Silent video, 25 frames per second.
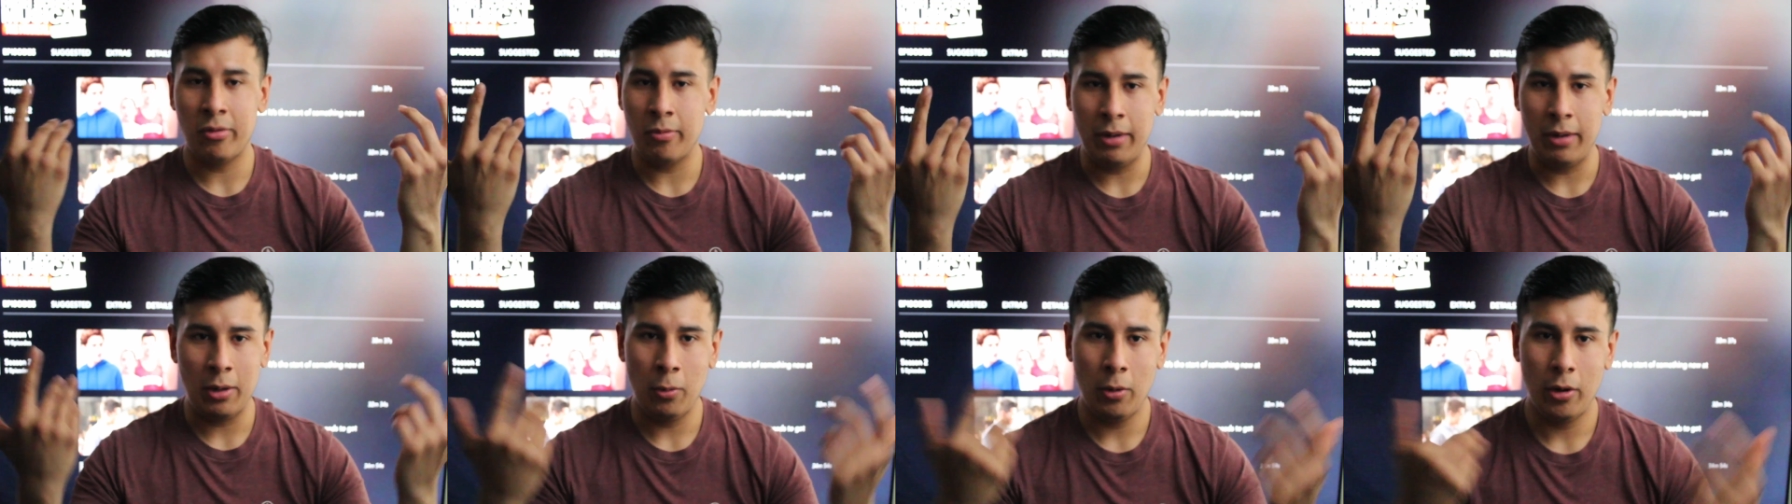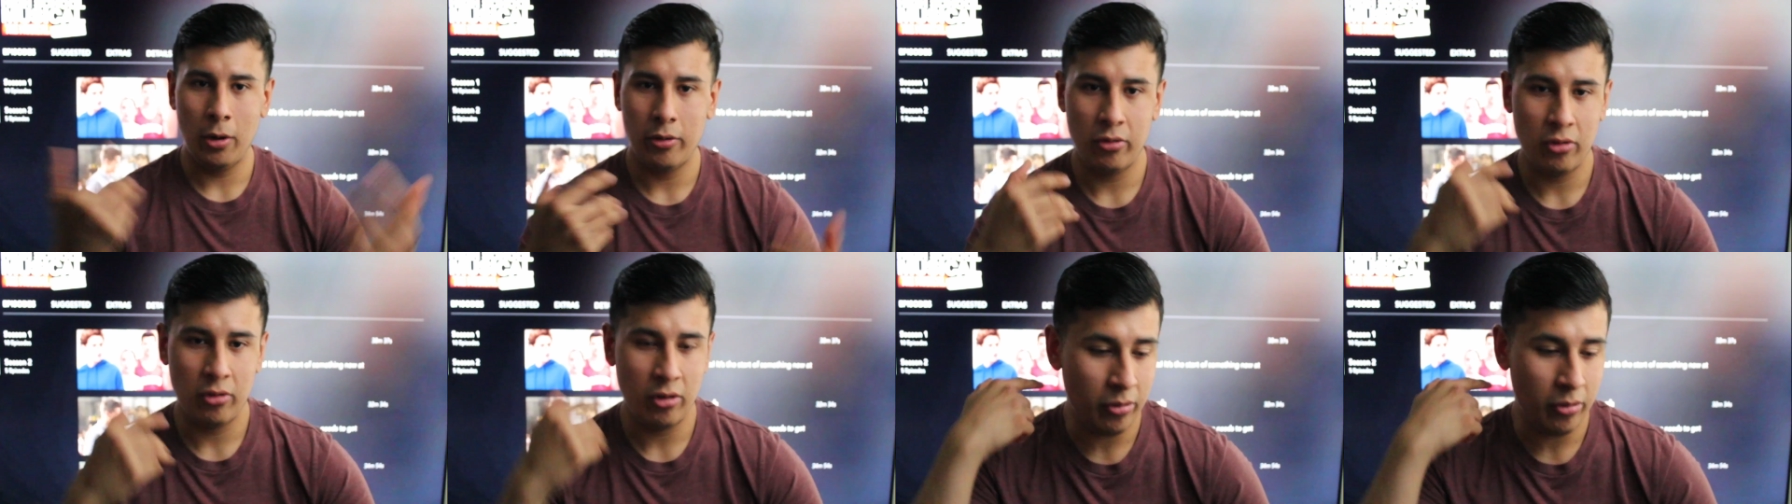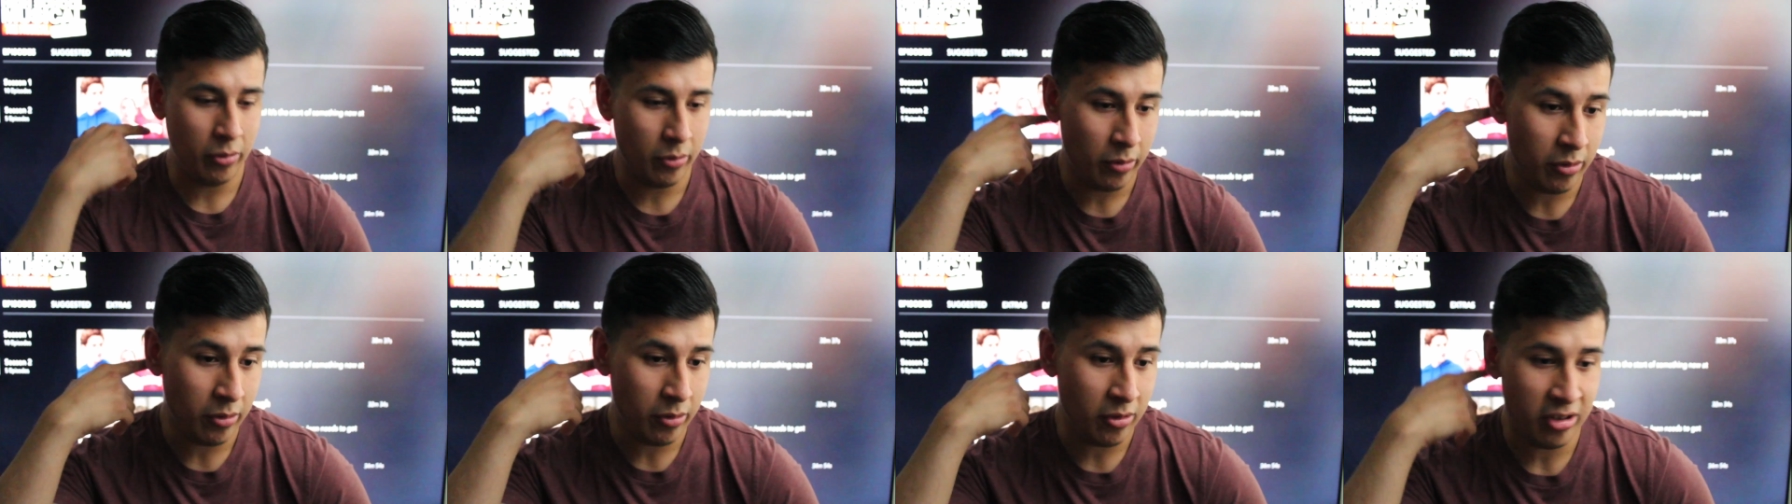my words.
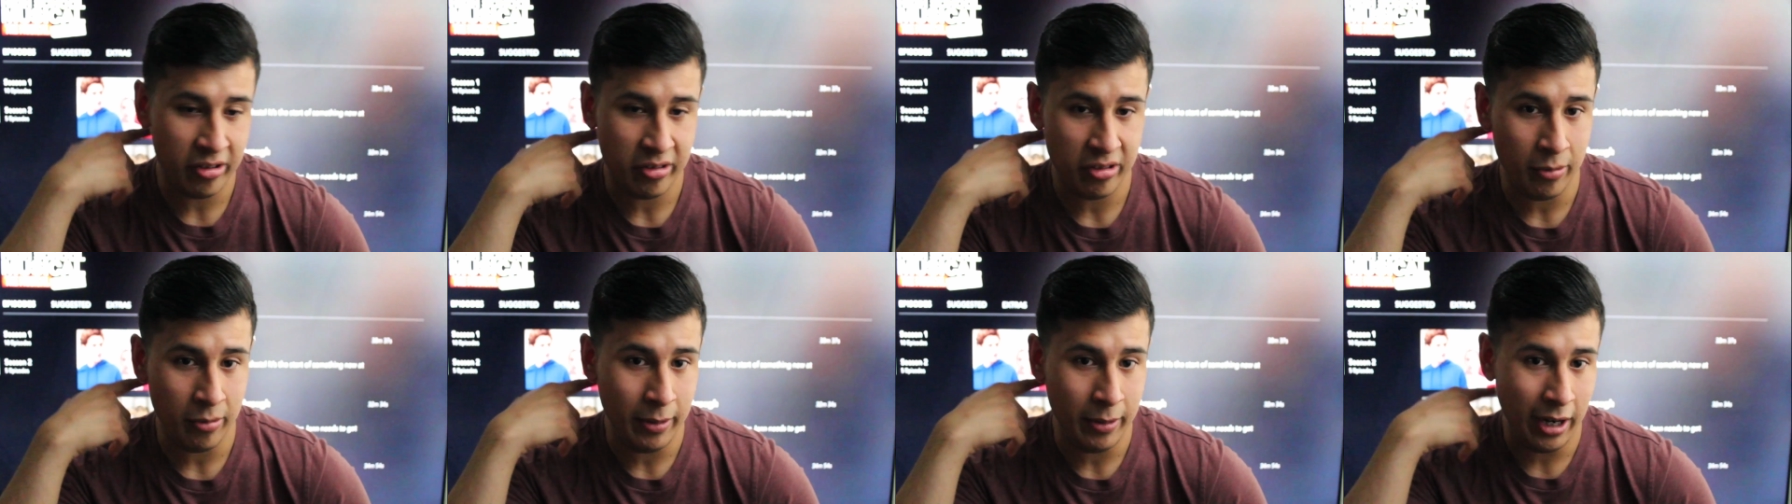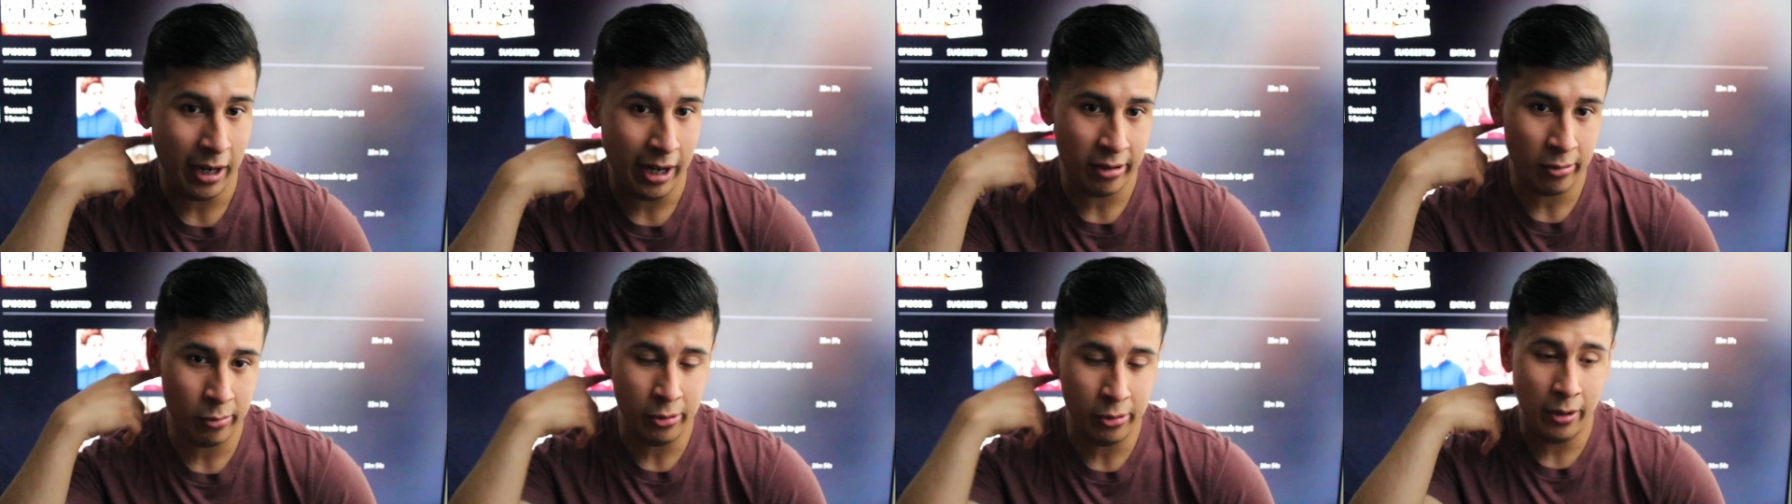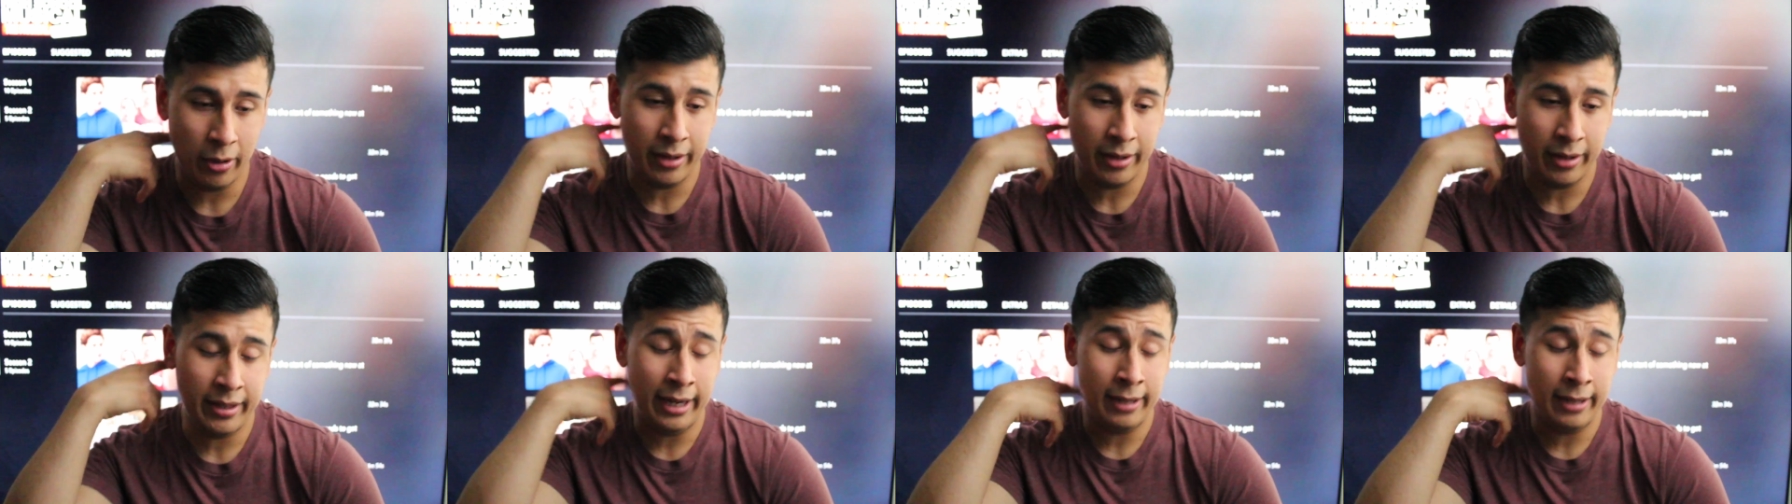Just just to be honest with you
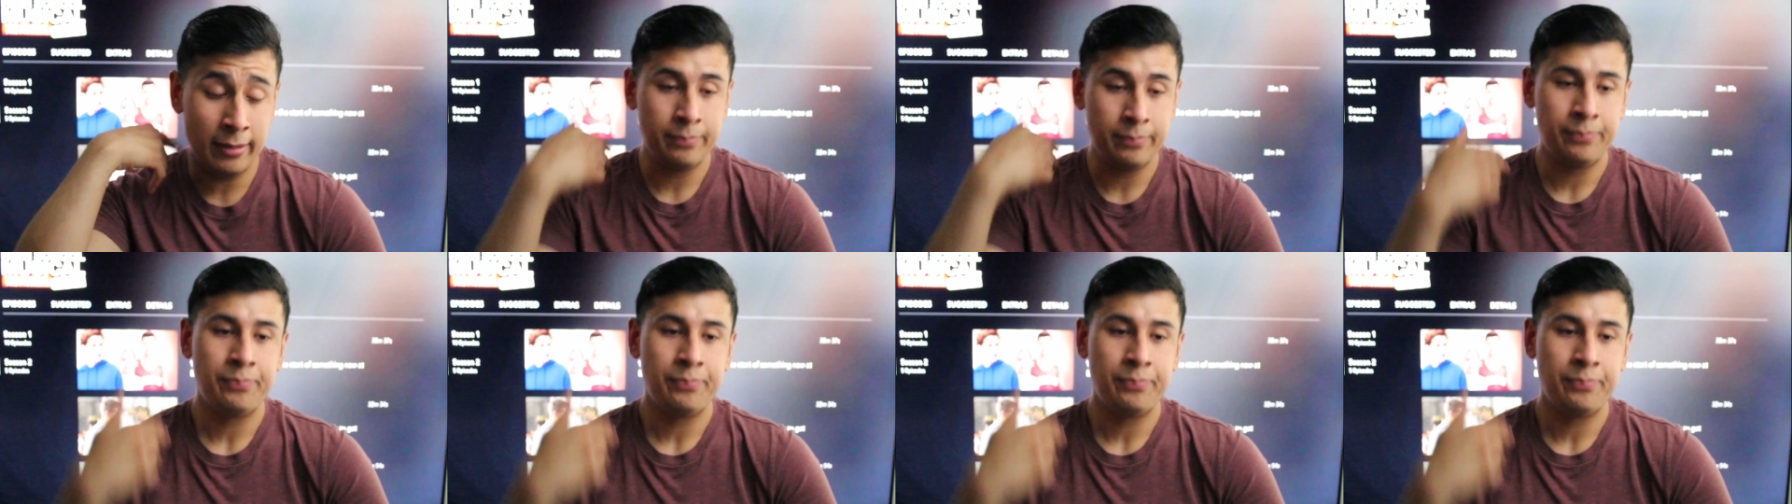on that.